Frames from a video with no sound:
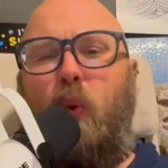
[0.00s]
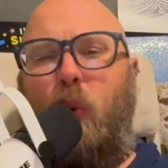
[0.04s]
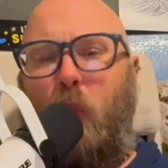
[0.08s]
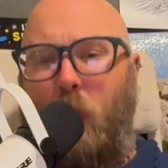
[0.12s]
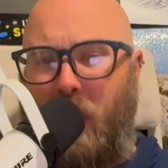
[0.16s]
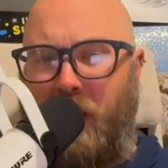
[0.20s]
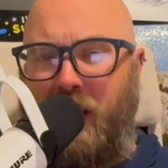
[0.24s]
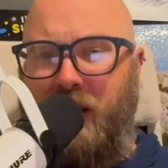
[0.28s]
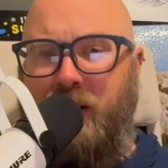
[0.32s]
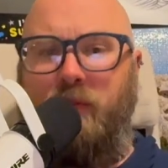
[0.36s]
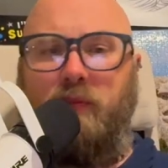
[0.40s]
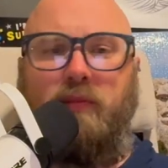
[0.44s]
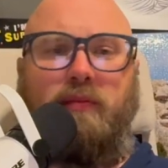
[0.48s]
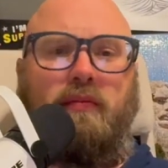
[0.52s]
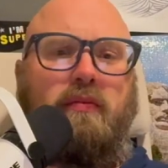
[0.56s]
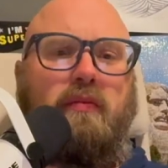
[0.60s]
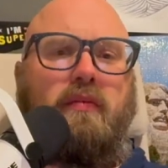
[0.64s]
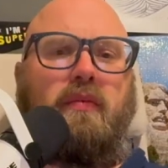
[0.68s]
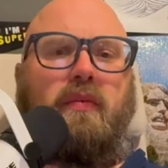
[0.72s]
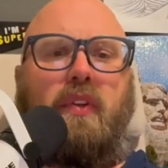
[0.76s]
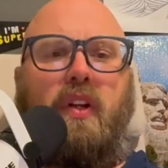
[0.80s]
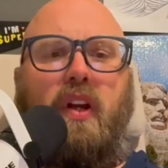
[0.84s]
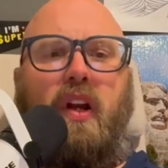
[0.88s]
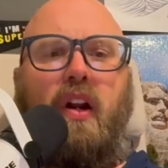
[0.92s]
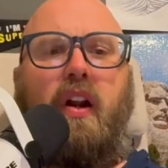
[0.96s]
Right.
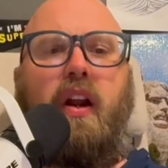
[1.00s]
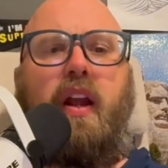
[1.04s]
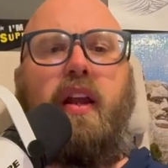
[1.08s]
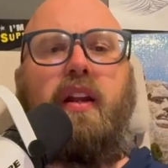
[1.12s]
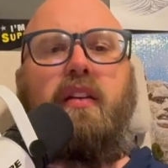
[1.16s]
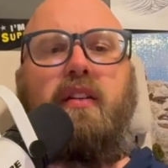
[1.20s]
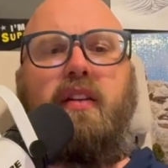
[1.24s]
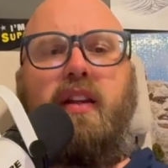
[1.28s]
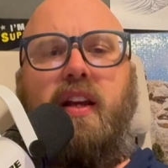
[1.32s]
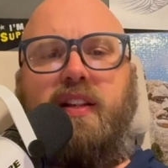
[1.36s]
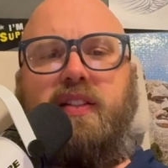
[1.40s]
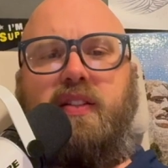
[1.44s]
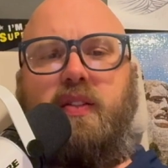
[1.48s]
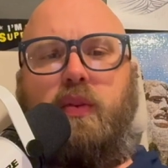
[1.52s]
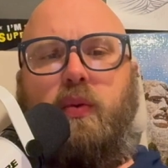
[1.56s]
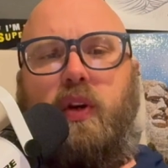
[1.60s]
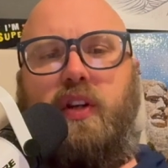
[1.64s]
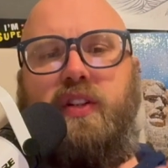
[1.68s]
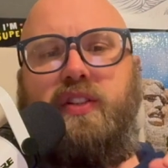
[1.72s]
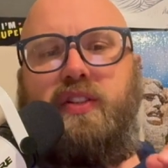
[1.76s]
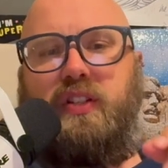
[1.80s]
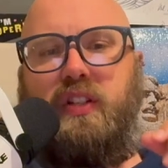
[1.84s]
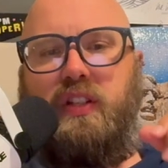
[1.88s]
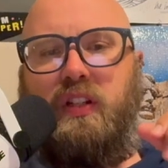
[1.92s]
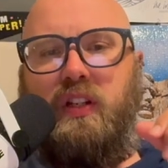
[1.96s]
All right, next
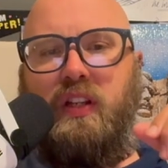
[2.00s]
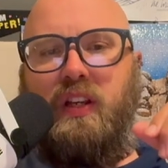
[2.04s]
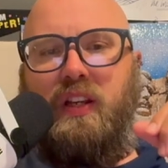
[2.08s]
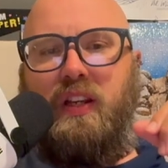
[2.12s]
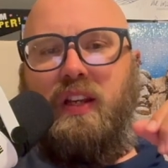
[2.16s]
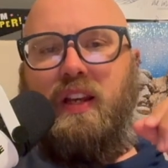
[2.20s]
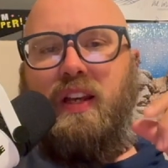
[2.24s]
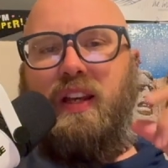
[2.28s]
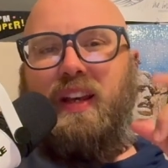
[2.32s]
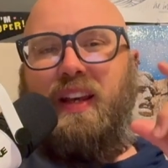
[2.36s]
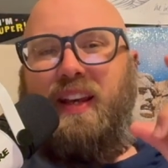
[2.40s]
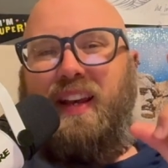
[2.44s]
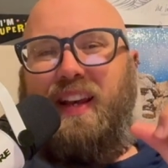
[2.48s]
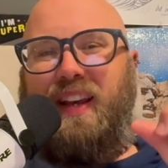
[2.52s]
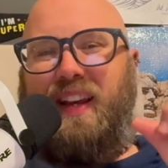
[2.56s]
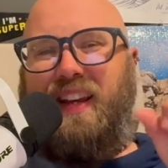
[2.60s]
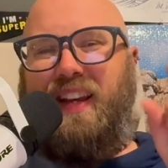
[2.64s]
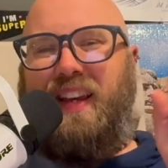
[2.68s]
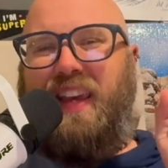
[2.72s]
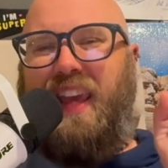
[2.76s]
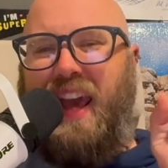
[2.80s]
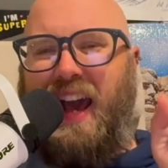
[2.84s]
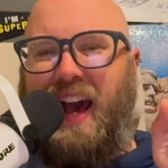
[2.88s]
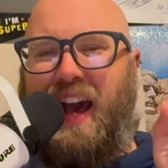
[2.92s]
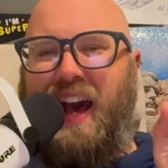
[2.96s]
question.
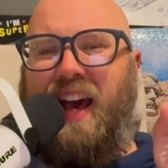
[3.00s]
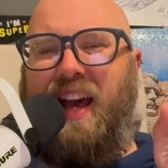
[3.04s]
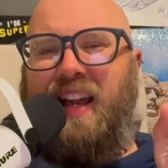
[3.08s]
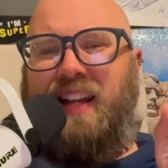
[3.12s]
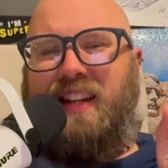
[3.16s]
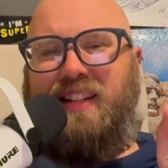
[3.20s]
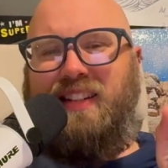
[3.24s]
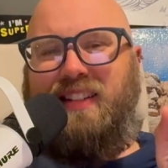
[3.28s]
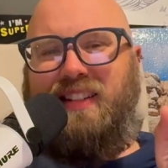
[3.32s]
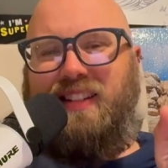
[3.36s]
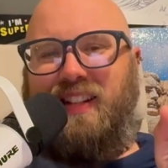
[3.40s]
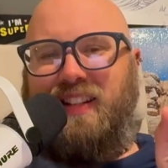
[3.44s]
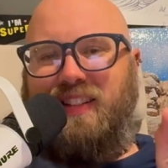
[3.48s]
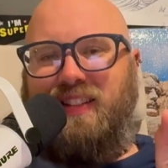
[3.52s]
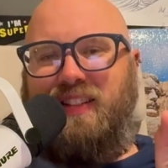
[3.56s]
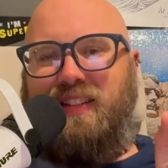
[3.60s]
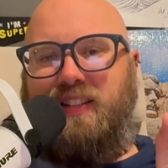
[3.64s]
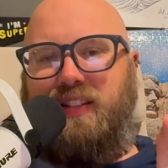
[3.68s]
God doesn't